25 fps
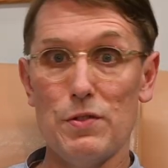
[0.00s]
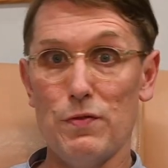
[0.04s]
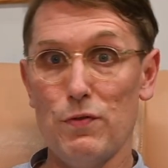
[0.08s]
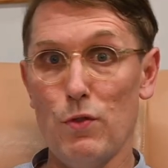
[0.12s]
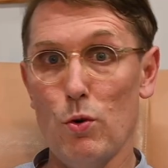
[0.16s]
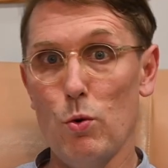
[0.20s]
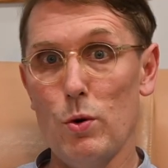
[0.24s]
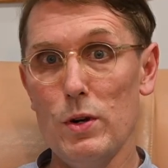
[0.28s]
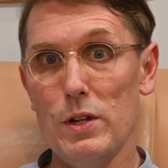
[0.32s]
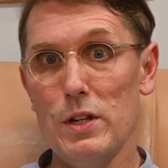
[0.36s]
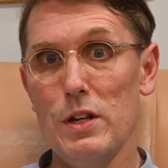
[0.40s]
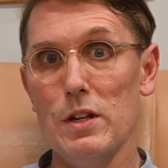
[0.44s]

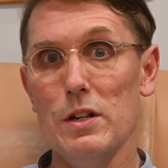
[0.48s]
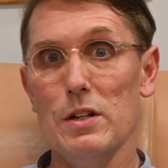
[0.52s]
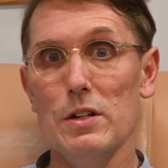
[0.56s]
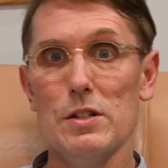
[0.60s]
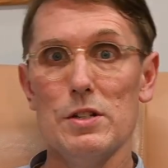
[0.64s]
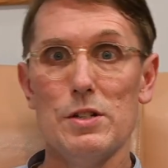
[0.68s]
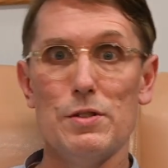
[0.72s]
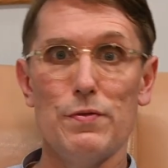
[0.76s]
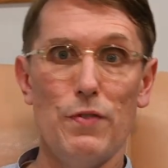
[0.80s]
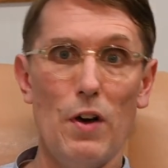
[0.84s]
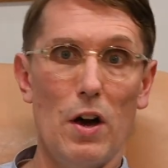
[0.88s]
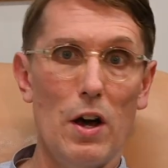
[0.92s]
4
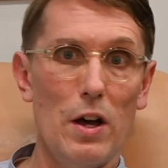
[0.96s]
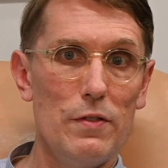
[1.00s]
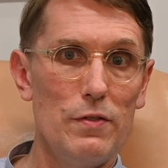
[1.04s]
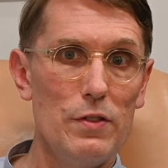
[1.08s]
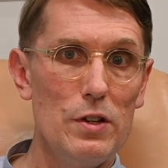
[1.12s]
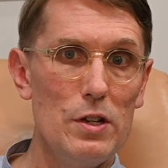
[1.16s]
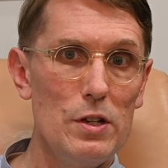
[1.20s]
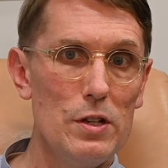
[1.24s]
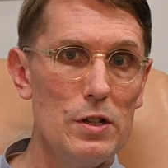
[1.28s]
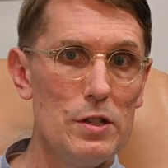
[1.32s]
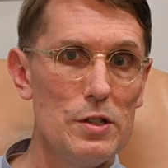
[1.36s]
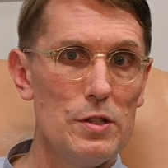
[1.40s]
years, 5
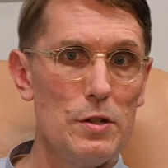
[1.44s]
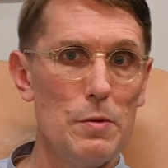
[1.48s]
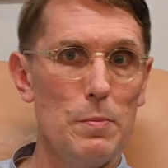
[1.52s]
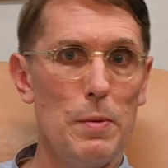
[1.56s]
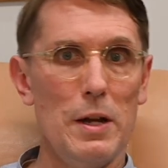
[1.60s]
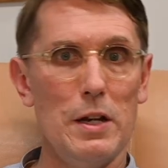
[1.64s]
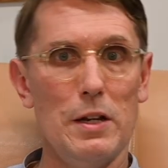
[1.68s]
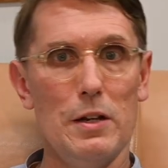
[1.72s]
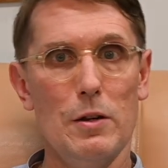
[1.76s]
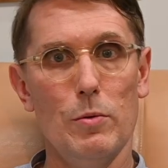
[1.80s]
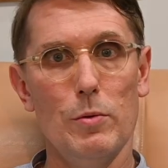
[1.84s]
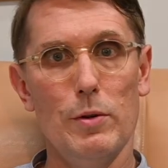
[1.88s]
years,
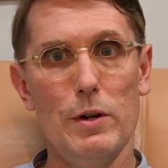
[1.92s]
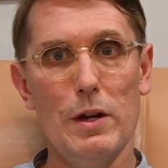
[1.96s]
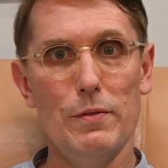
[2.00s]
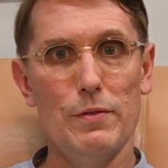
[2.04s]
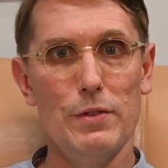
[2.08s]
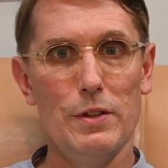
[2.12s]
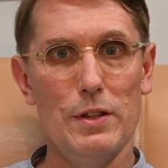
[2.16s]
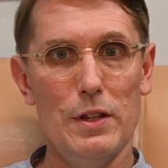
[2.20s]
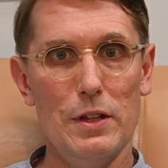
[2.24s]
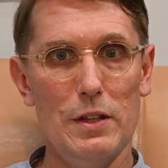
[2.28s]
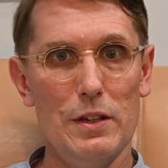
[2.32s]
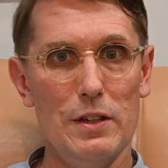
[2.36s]
depending on
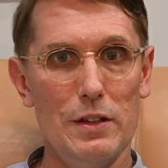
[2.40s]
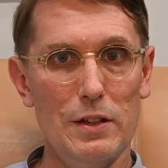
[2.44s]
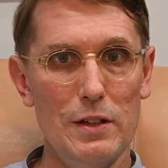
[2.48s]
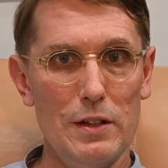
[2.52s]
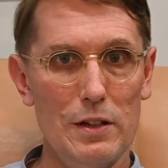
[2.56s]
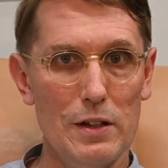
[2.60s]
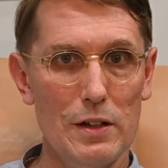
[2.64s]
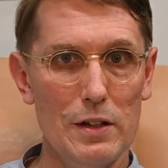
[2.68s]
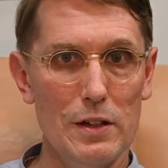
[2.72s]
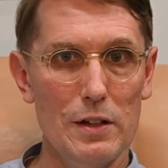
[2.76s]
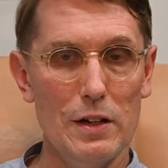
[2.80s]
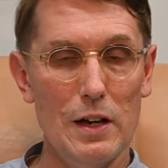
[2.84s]
whatever
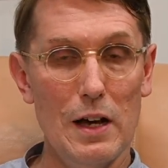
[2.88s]
the